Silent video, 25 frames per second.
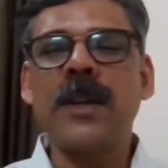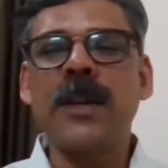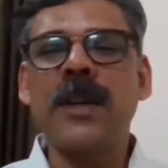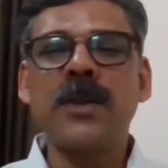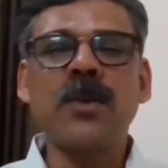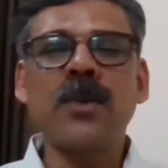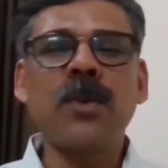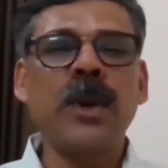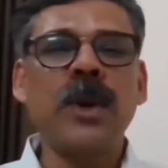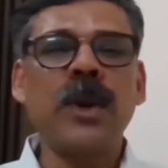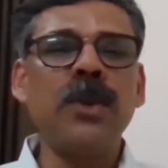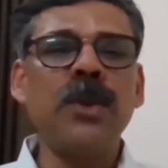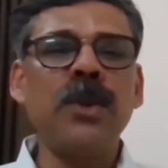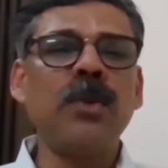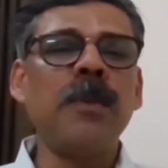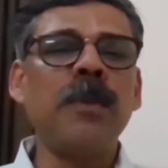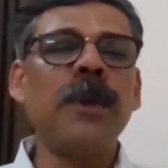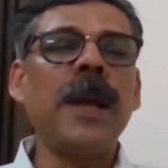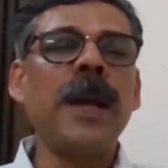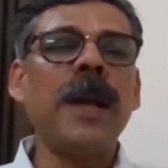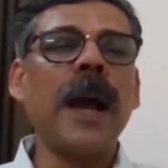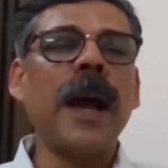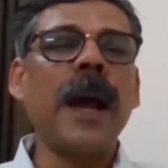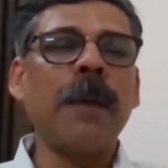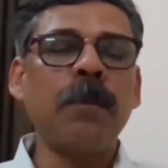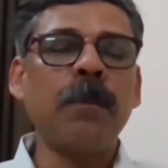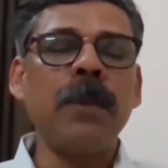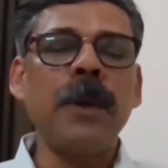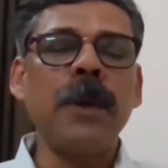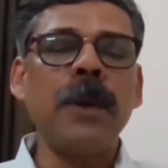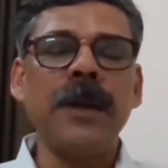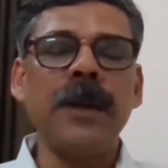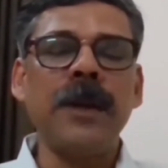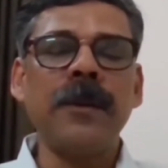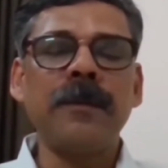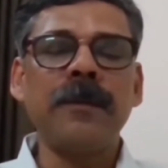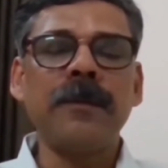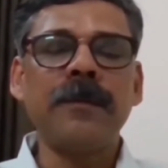is going to be
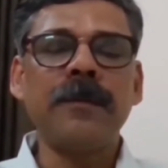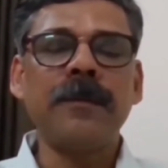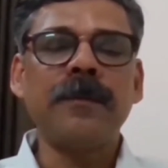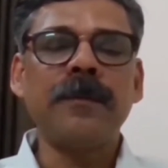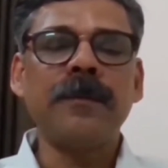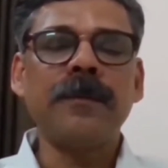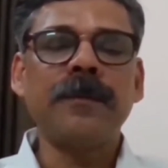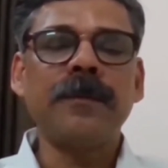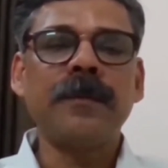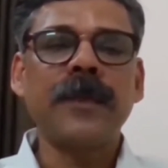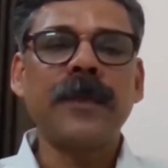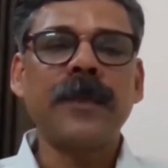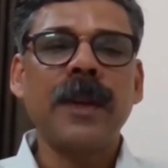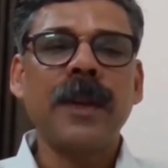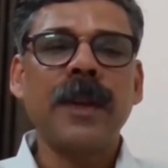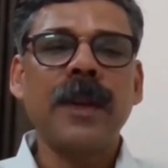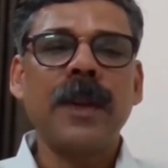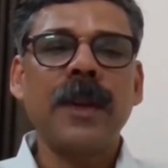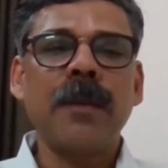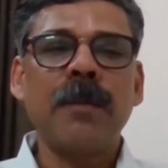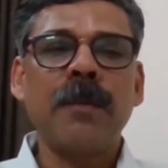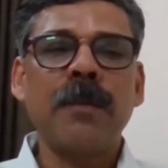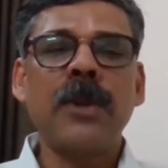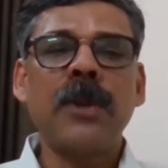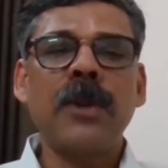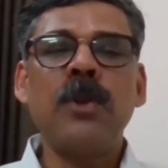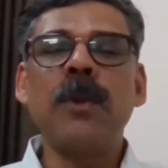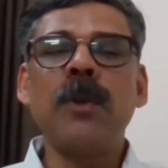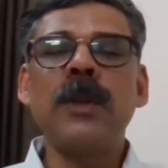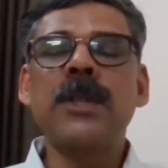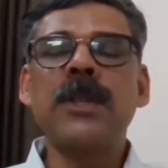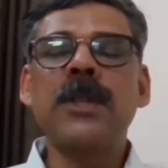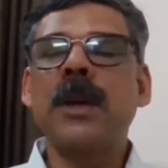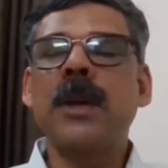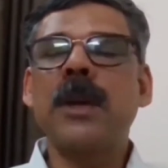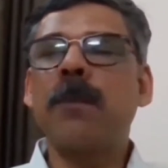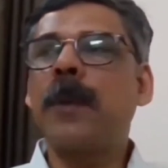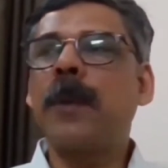happy, but you will
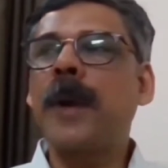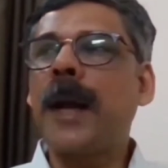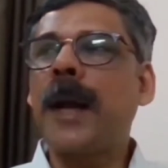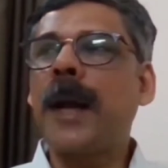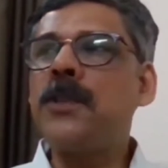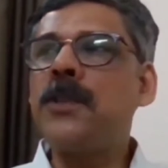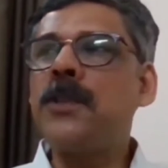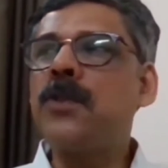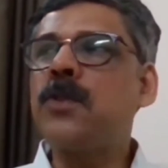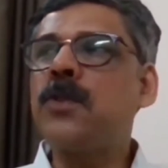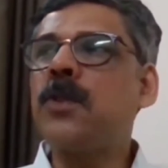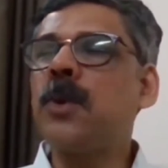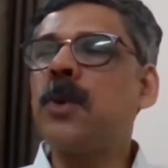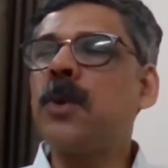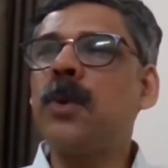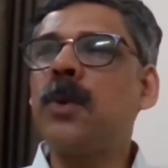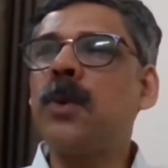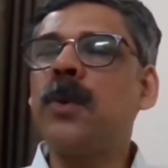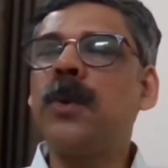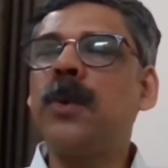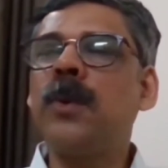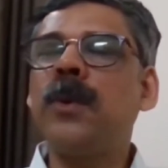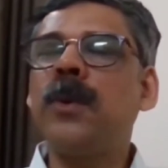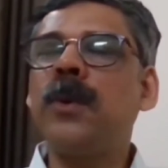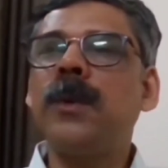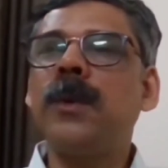surprise to know